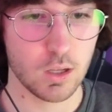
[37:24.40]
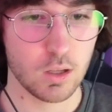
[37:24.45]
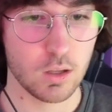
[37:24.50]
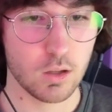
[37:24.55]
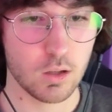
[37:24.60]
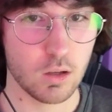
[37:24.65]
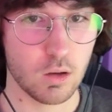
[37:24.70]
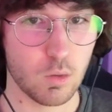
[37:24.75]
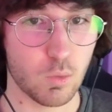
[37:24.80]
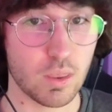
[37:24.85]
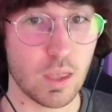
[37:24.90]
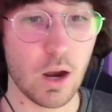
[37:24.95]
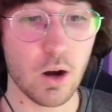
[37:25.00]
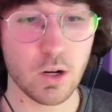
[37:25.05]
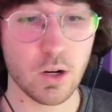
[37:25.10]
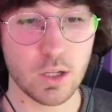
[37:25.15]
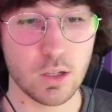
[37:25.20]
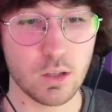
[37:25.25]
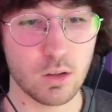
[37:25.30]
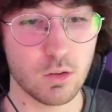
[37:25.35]
Without
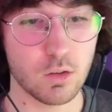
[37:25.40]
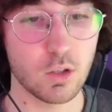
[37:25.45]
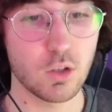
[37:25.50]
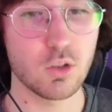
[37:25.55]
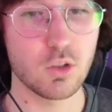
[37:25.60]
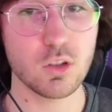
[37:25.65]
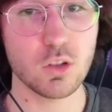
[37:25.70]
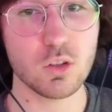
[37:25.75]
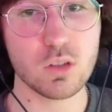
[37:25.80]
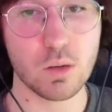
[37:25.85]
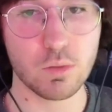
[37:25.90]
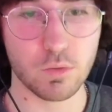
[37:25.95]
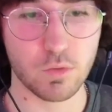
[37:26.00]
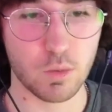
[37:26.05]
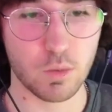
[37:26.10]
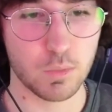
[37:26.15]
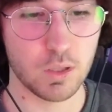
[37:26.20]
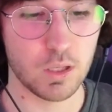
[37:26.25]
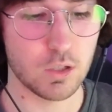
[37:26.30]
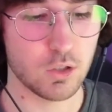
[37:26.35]
it, then you still suffer from
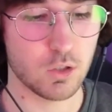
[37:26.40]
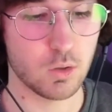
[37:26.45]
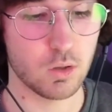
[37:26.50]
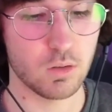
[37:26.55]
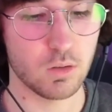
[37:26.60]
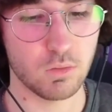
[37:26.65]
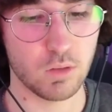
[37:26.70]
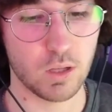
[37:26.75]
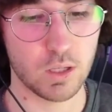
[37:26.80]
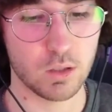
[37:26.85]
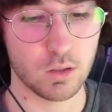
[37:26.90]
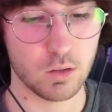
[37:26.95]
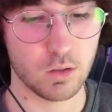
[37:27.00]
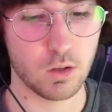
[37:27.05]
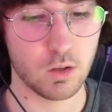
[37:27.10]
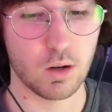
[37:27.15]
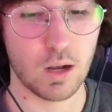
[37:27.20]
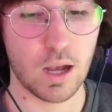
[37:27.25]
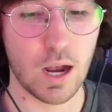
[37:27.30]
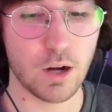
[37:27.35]
the issue of like,
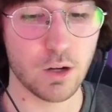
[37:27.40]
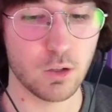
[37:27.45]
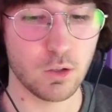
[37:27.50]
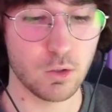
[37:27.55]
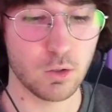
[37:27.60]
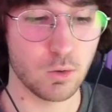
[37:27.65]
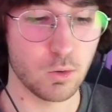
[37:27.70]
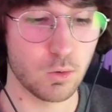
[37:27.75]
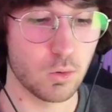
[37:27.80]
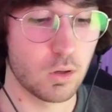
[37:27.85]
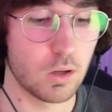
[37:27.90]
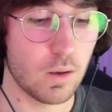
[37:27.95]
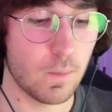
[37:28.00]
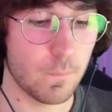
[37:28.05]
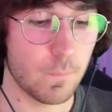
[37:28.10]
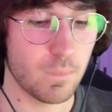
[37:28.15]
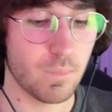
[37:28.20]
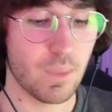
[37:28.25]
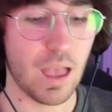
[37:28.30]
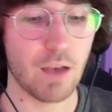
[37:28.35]
how do you
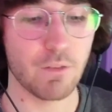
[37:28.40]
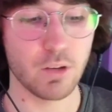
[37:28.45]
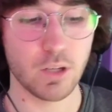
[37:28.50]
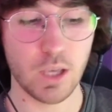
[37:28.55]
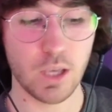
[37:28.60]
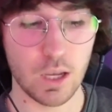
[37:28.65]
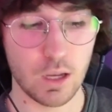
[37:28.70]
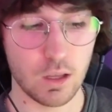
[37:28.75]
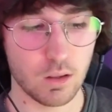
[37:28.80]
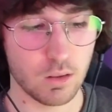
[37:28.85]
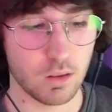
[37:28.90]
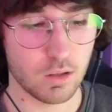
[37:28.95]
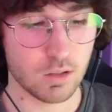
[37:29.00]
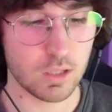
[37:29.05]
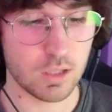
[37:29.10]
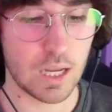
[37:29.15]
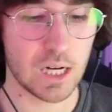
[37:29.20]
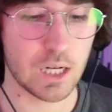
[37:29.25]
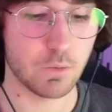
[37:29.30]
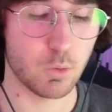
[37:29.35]
navigate this
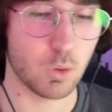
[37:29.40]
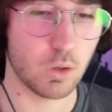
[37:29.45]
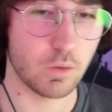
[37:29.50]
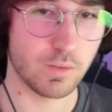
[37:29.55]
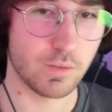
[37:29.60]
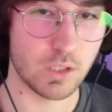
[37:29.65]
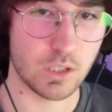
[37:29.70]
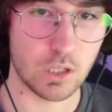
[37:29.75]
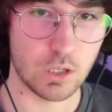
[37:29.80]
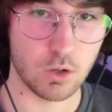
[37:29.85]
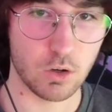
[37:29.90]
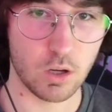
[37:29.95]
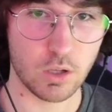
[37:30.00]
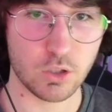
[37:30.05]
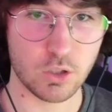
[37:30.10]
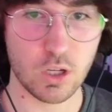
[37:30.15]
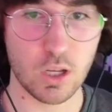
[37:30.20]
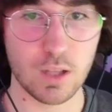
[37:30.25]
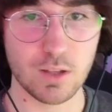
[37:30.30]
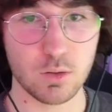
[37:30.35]
lack of equivalency across
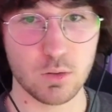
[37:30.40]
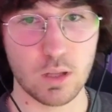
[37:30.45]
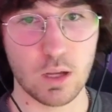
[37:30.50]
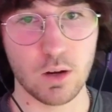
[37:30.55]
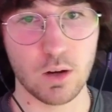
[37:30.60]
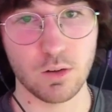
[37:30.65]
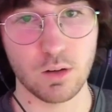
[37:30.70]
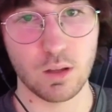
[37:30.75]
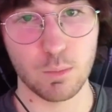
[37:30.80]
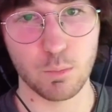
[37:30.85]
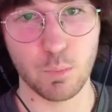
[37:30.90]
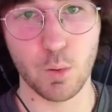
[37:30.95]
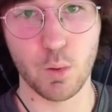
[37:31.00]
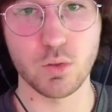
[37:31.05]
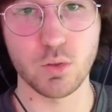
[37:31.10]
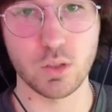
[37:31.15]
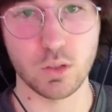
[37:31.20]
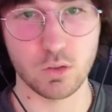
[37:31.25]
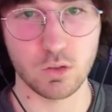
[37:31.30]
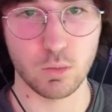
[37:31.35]
chains without
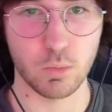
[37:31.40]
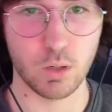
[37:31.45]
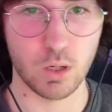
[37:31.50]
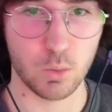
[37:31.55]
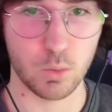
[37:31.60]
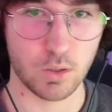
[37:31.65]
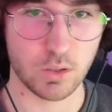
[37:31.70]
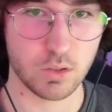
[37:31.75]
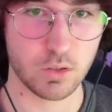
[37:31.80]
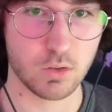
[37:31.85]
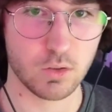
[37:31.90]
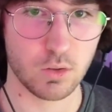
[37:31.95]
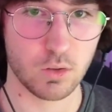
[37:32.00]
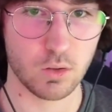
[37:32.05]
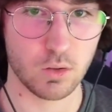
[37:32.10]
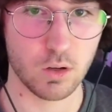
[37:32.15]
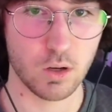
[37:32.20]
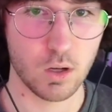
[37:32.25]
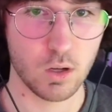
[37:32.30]
imposing too many risks or